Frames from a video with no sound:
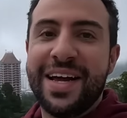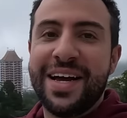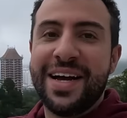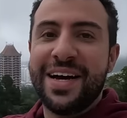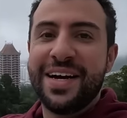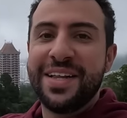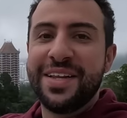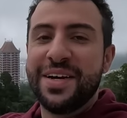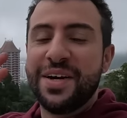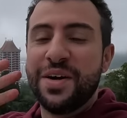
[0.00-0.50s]

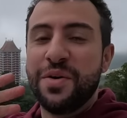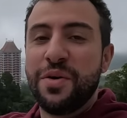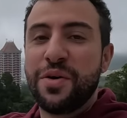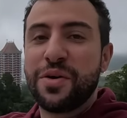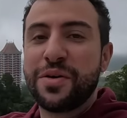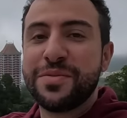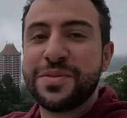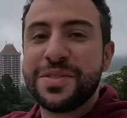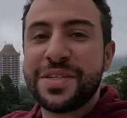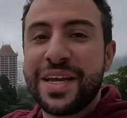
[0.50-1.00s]
Hello,
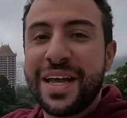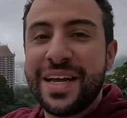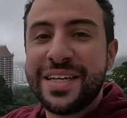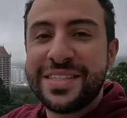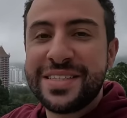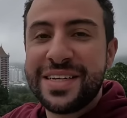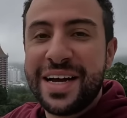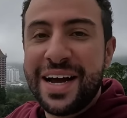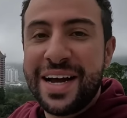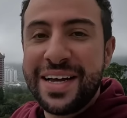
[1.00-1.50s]
welcome to
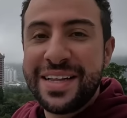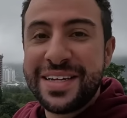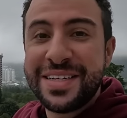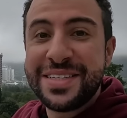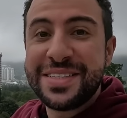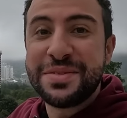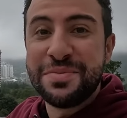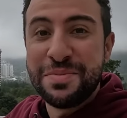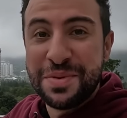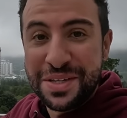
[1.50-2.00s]
Genting
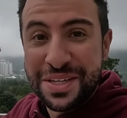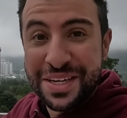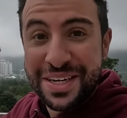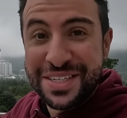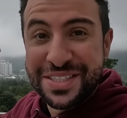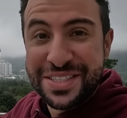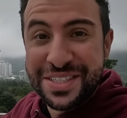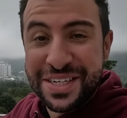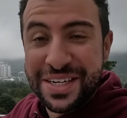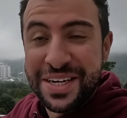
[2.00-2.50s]
Highlands,
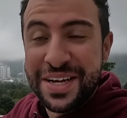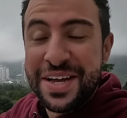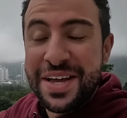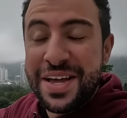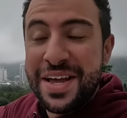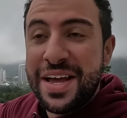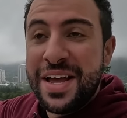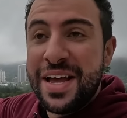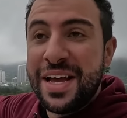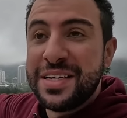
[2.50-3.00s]
Malaysia.
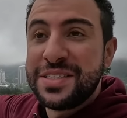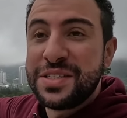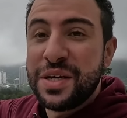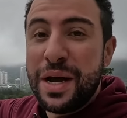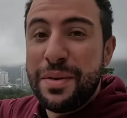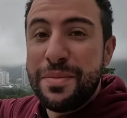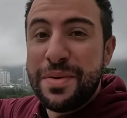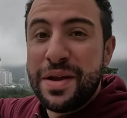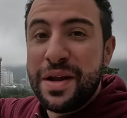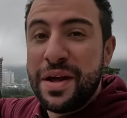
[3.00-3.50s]
So
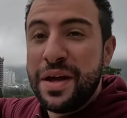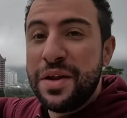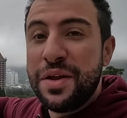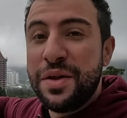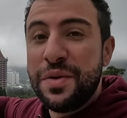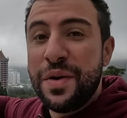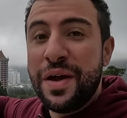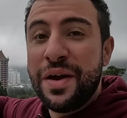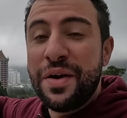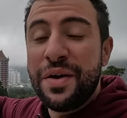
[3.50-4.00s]
I'm in a
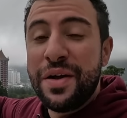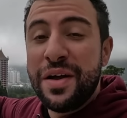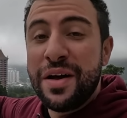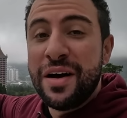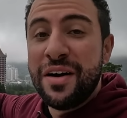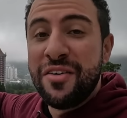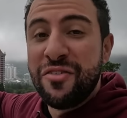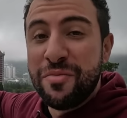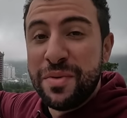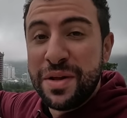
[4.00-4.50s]
new area
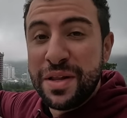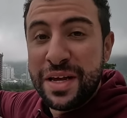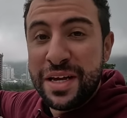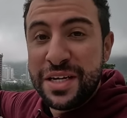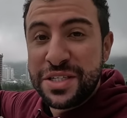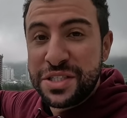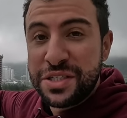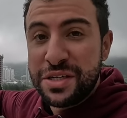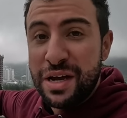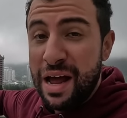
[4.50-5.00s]
of
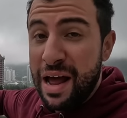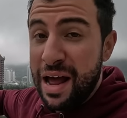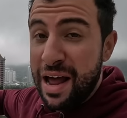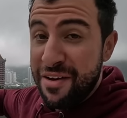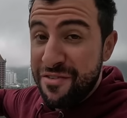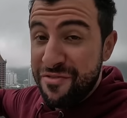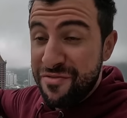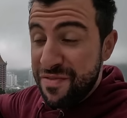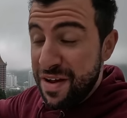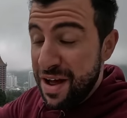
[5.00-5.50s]
Malaysia. I
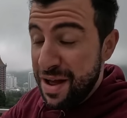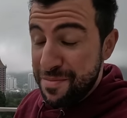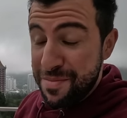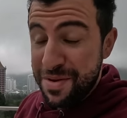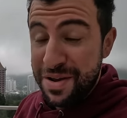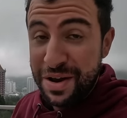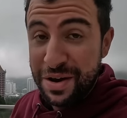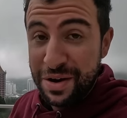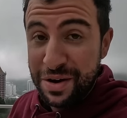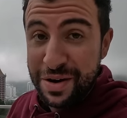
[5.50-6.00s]
have not
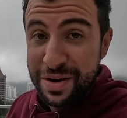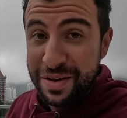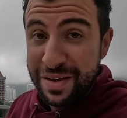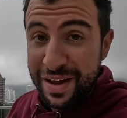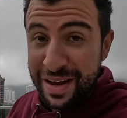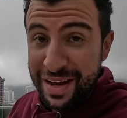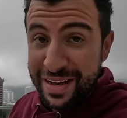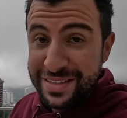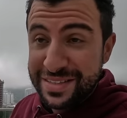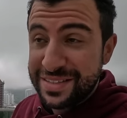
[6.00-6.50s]
been here
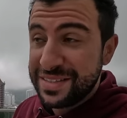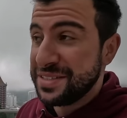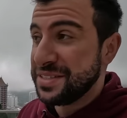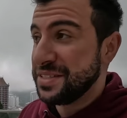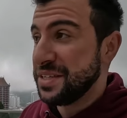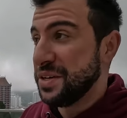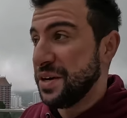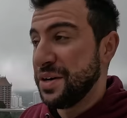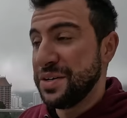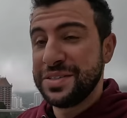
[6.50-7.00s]
yet,
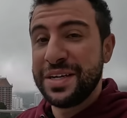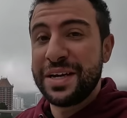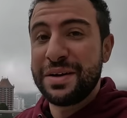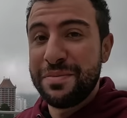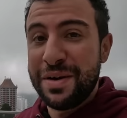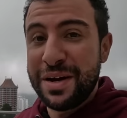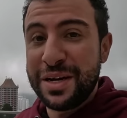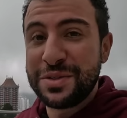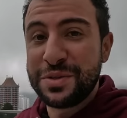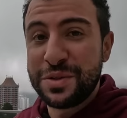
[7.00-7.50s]
so I was like,
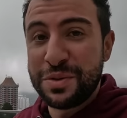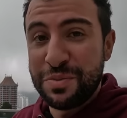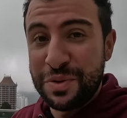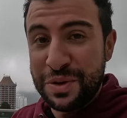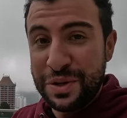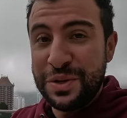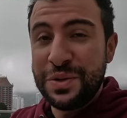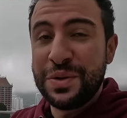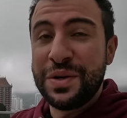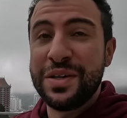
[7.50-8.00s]
might as well
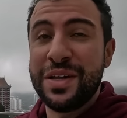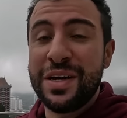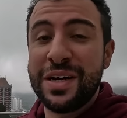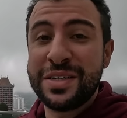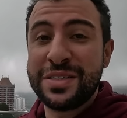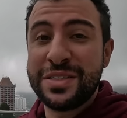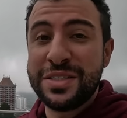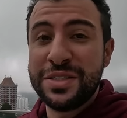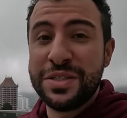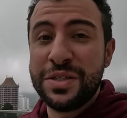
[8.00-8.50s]
bring you
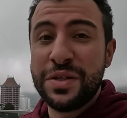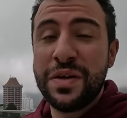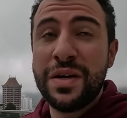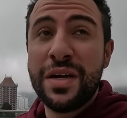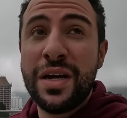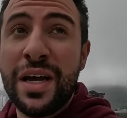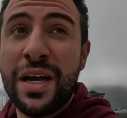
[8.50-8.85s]
along too.